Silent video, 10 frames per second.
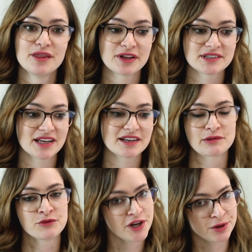Things like
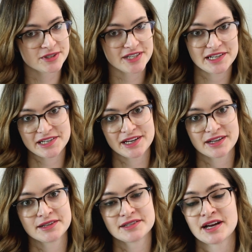some final
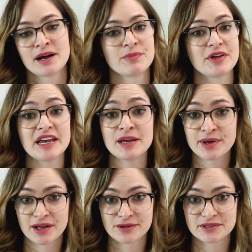settings, um, the
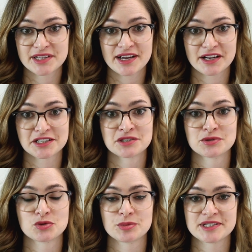emails that
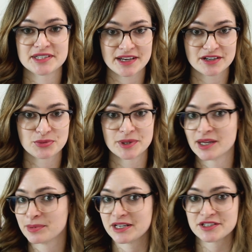customers will be sent when
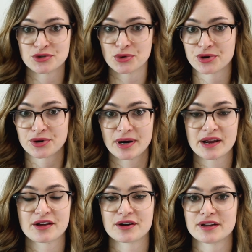they place an order.
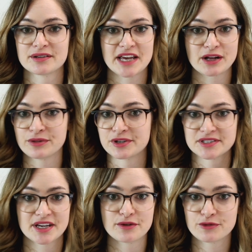I gotta tackle the
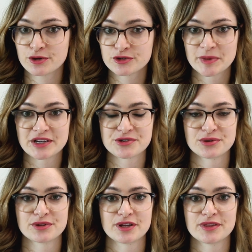design of those, make
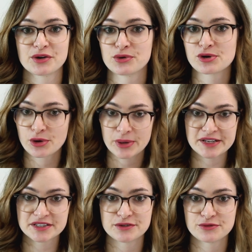sure that they're all
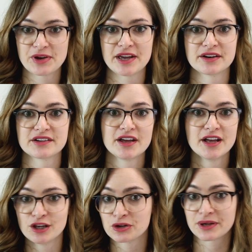cohesive and
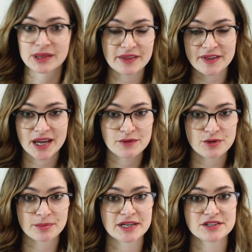looking like they came
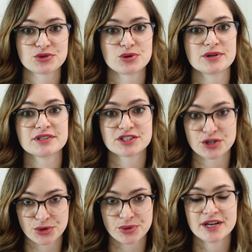from my store.
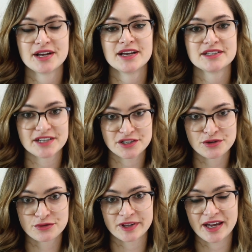So stay
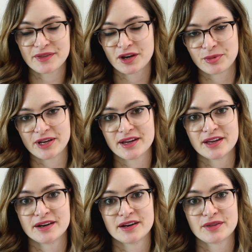tuned for that, that'll be
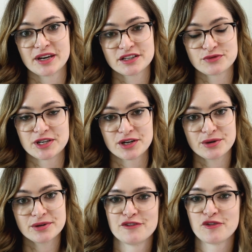in the next
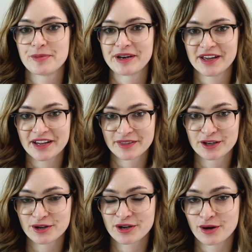video. If you've been liking the
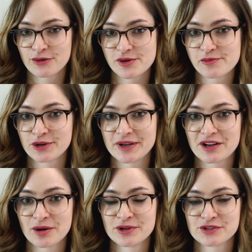look of Webflow
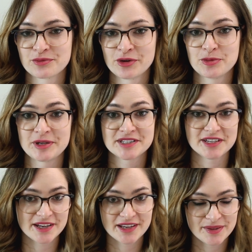e-commerce from what you've been
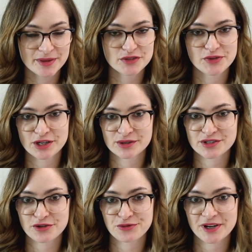seeing in these videos
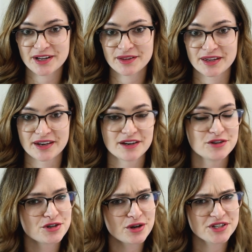so far, then
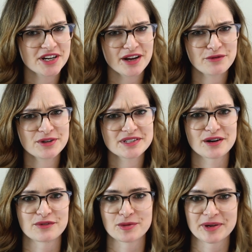you should go check it out for
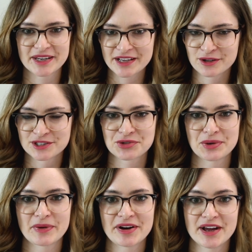yourself. There'll be a link on
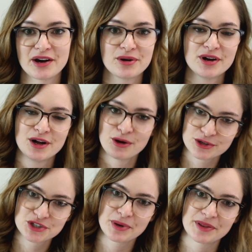screen right now,
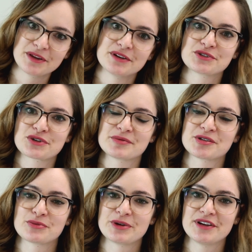also one in the
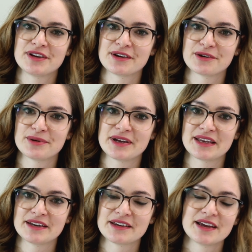description where you can go
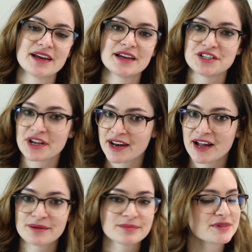and check it
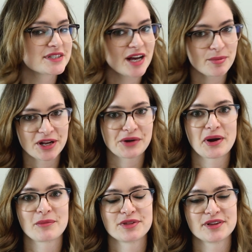out, start playing
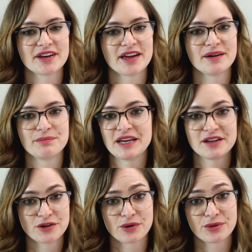around with it and
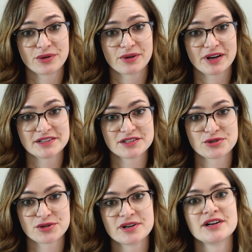making your own online
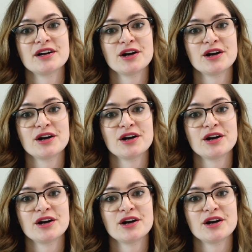store.